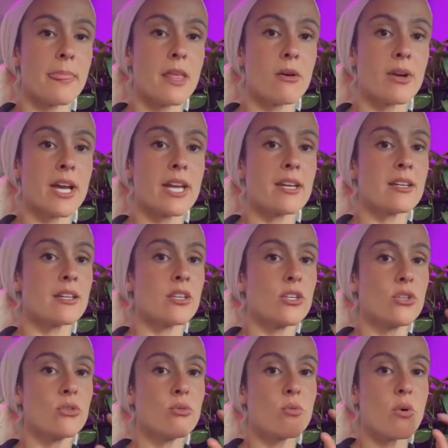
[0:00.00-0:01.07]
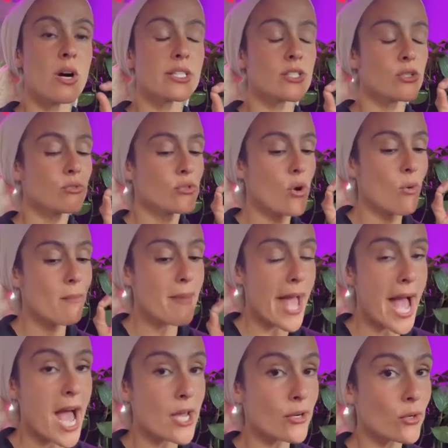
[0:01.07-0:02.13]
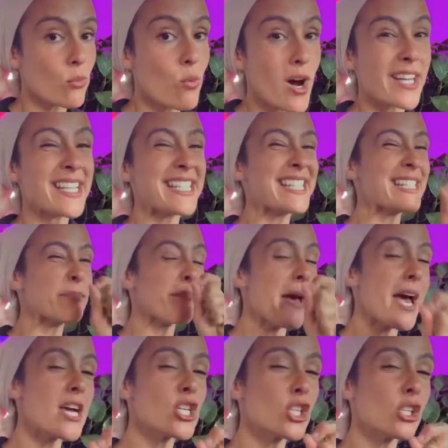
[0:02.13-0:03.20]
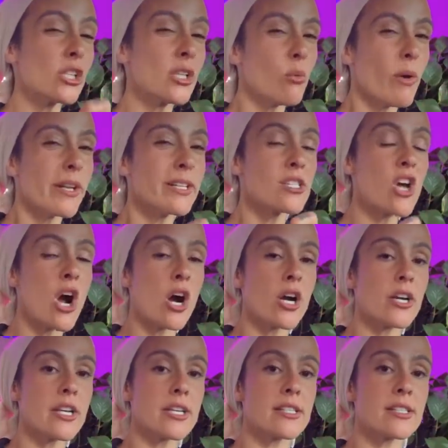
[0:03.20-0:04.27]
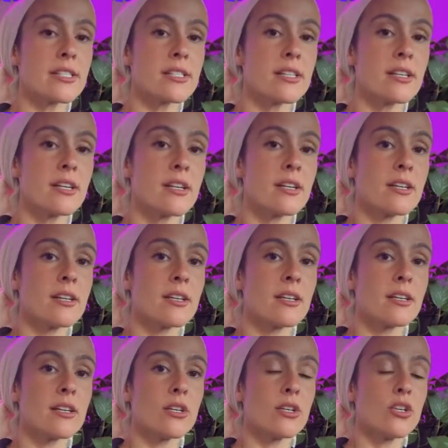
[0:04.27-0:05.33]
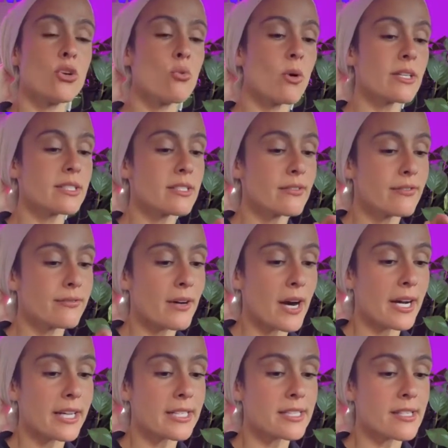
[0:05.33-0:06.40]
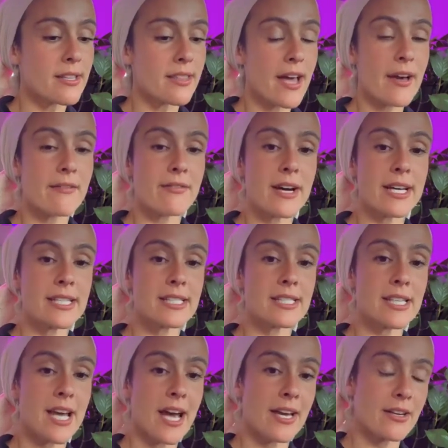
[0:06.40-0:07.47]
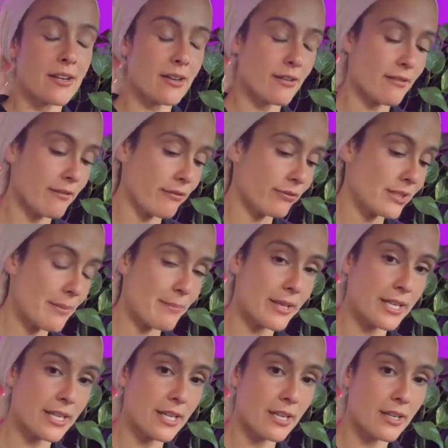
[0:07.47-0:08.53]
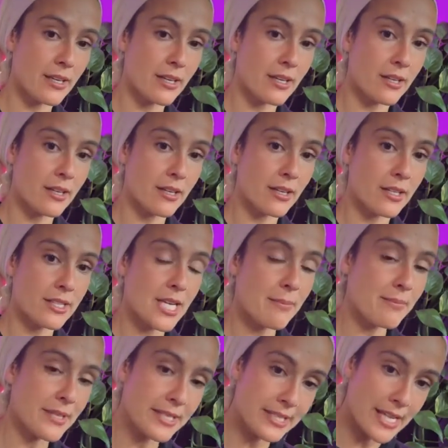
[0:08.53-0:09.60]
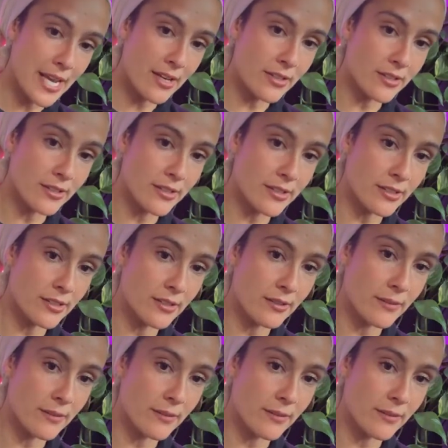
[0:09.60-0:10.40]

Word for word: Okay? You want to, no matter what, especially when it's hardest, you want to find that vice and flip it, tip the scales.